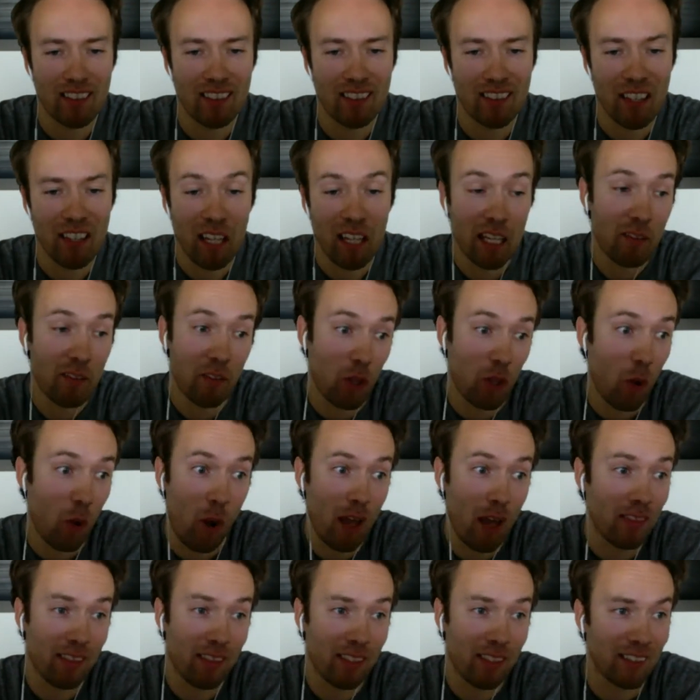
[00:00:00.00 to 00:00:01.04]
Even though I
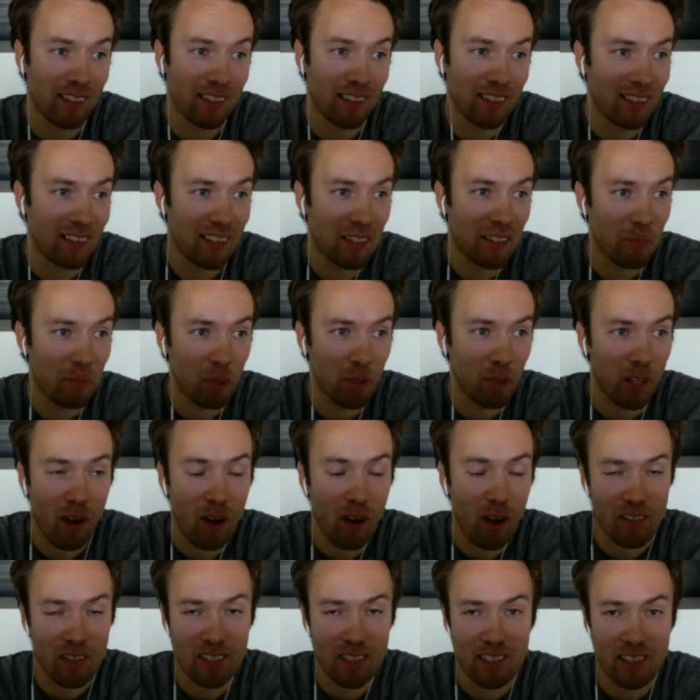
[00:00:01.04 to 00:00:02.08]
think it's pretty
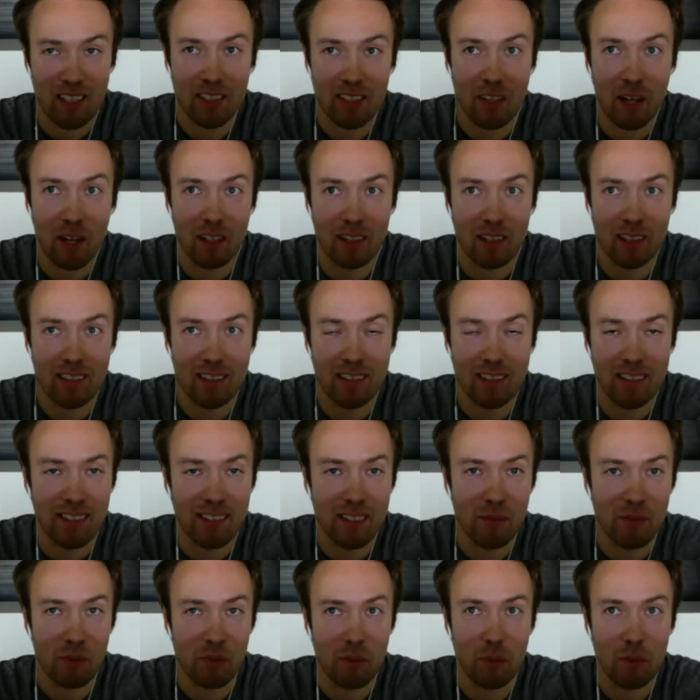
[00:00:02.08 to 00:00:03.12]
obvious, I thought that
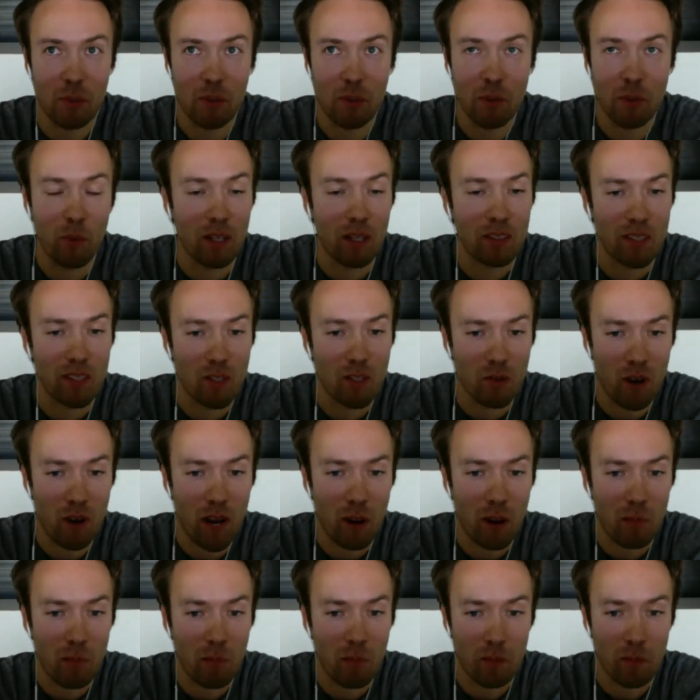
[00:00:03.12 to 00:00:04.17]
TDD was pretty well
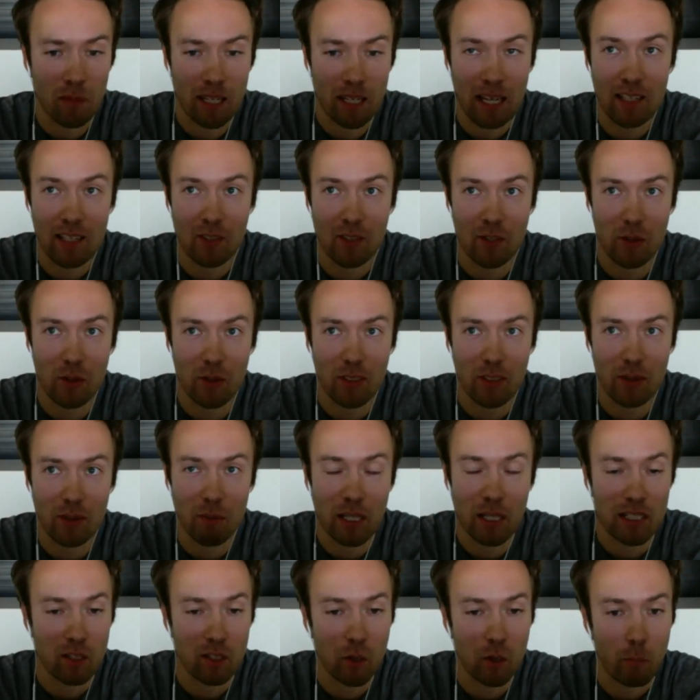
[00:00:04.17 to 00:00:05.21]
described. Kent certainly
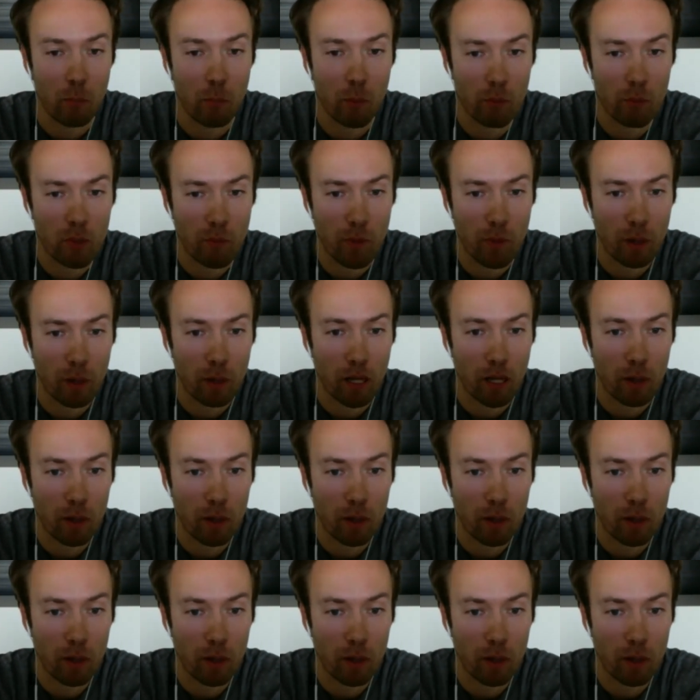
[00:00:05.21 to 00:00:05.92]
makes no bones about how you're